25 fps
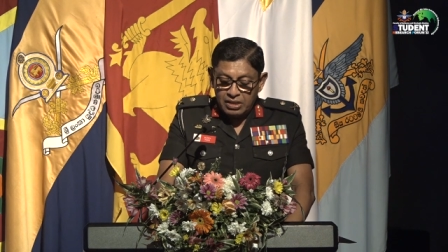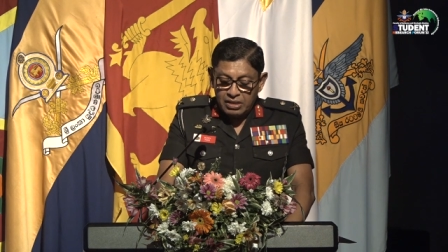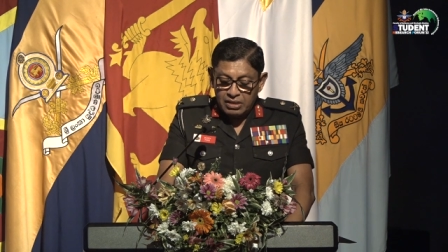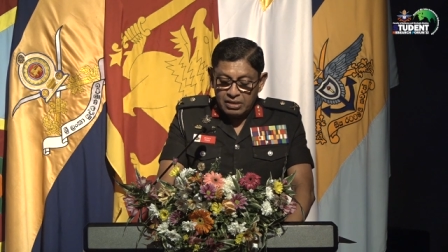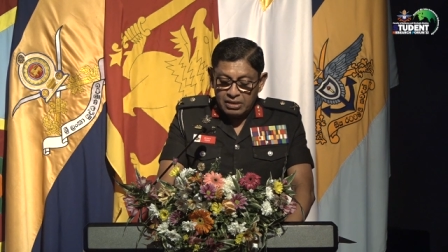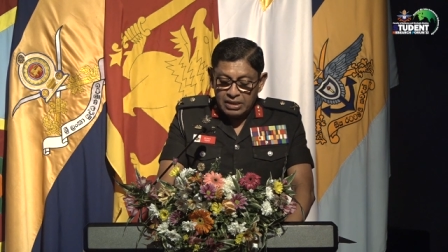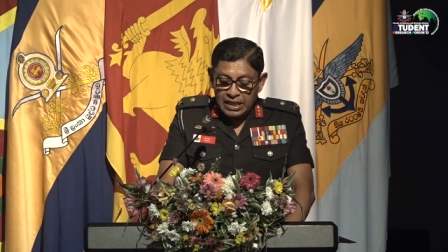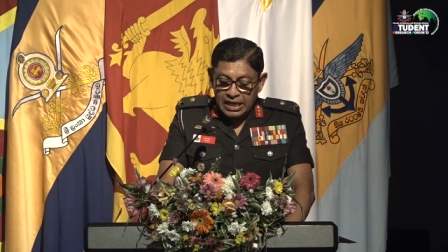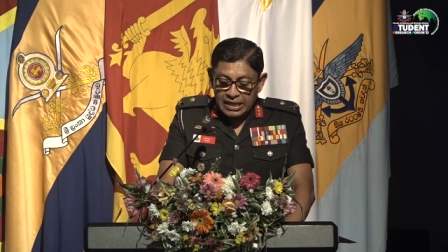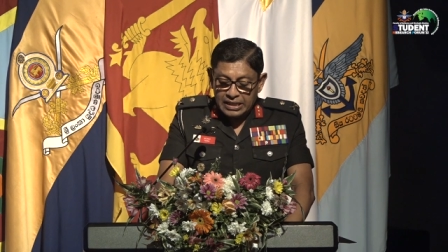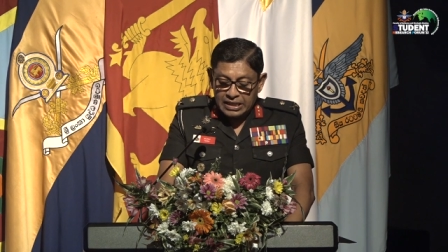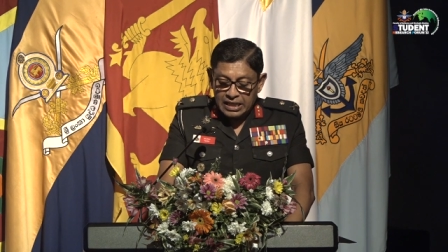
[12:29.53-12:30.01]

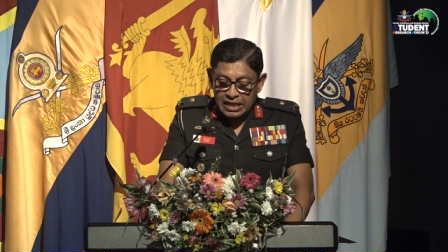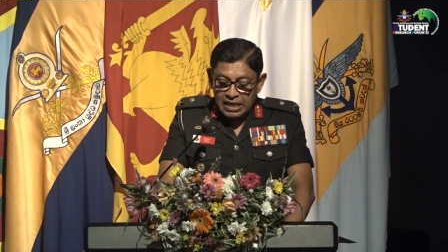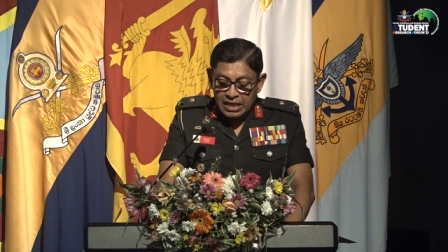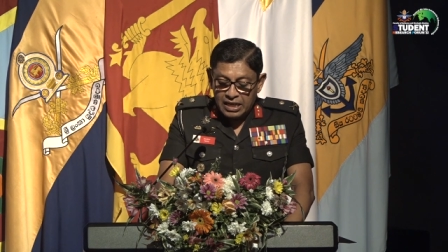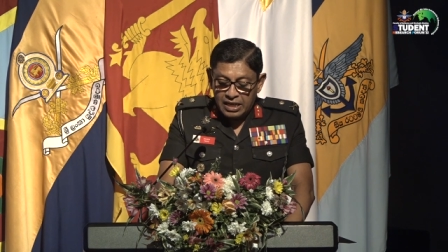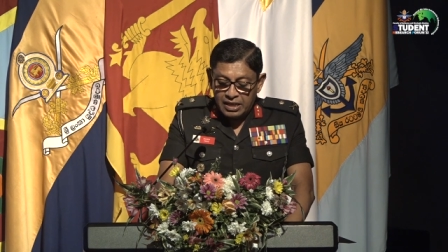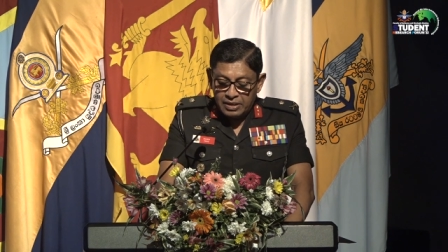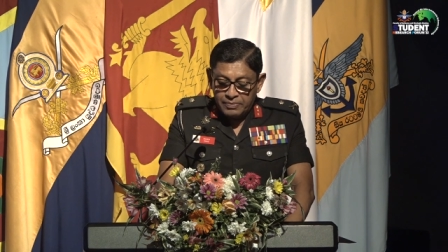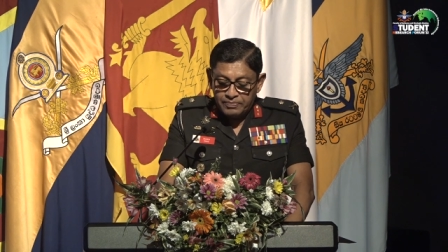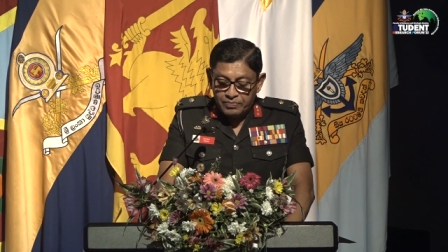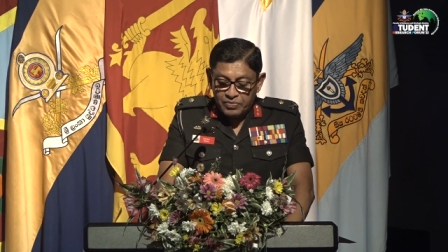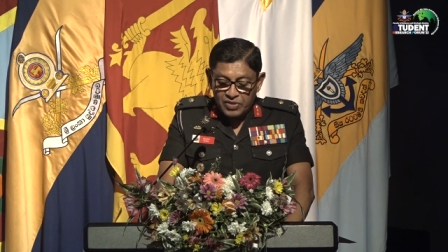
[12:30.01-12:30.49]
that
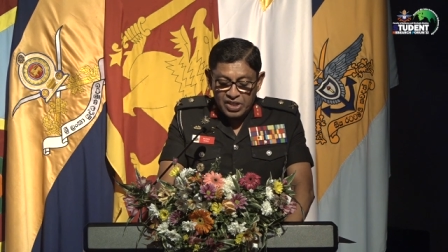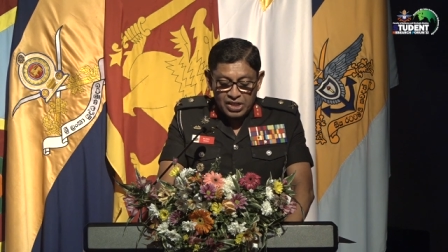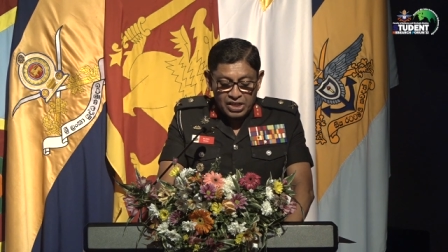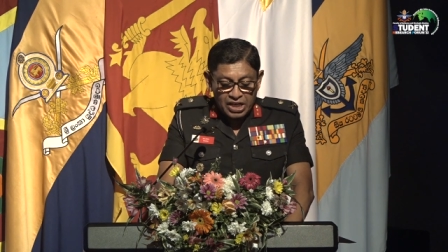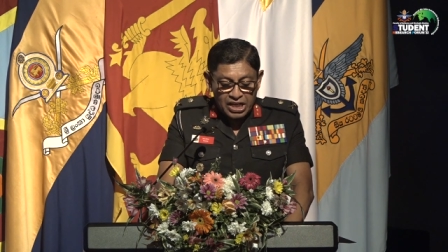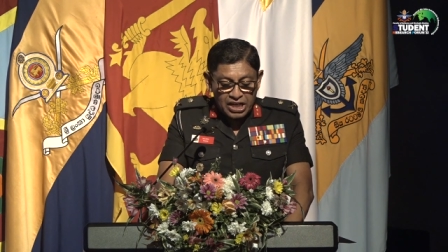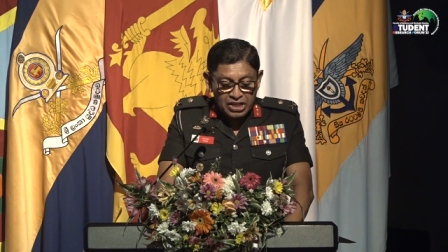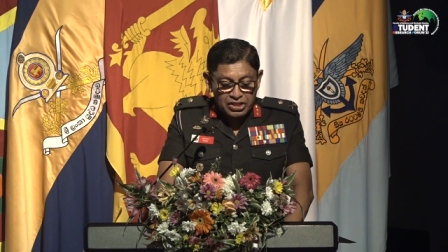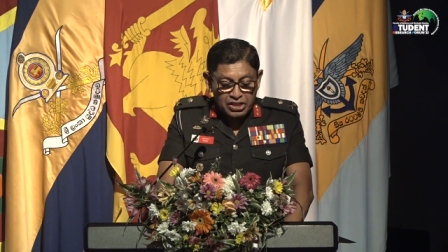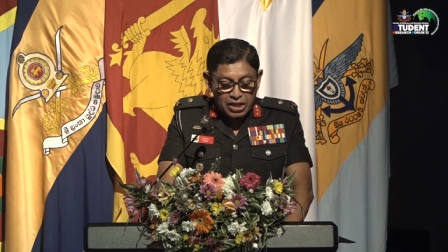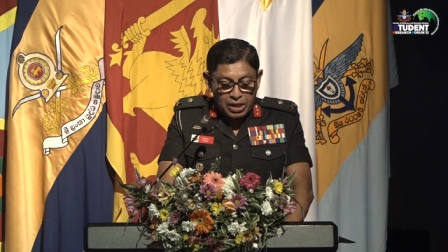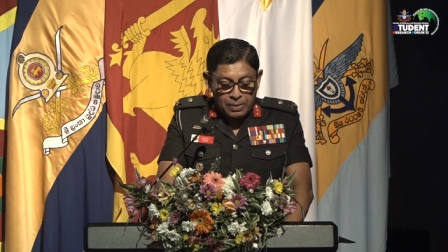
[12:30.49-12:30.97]
are
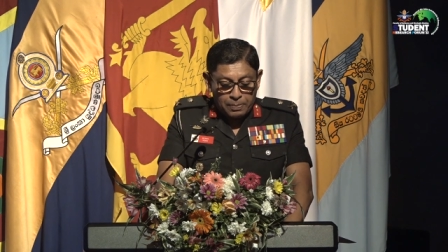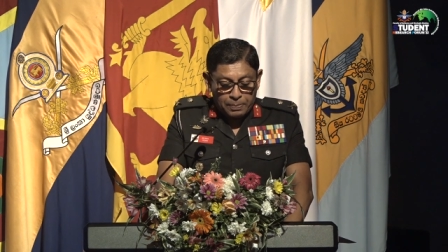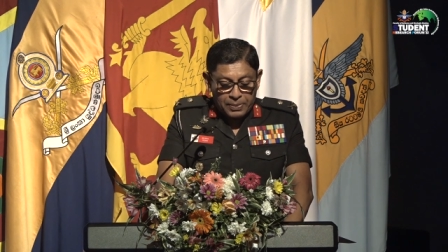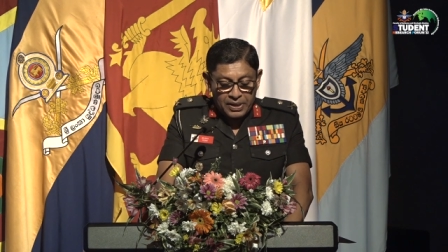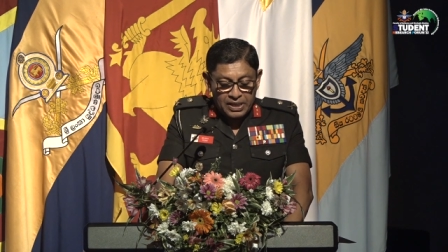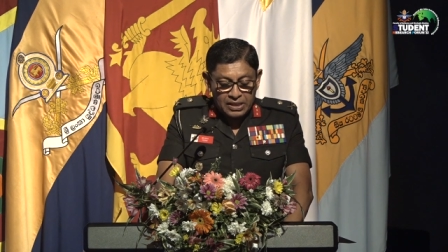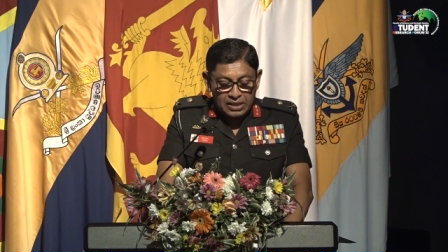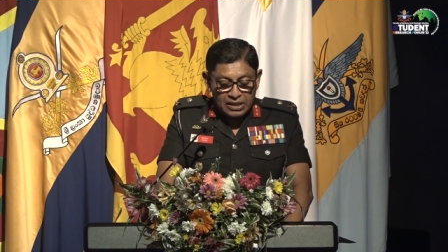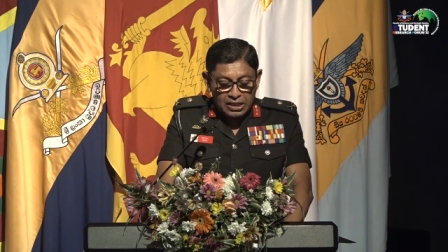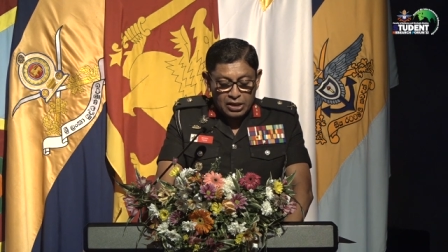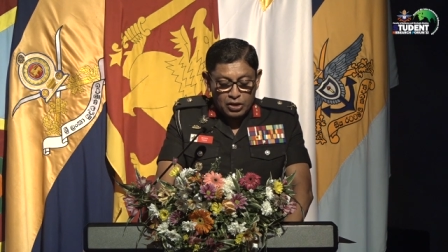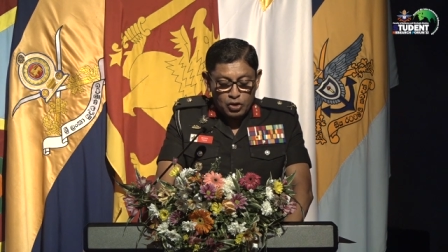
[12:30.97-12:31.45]

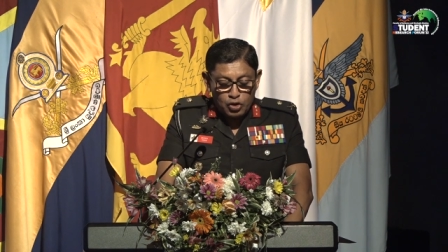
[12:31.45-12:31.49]
reshaping the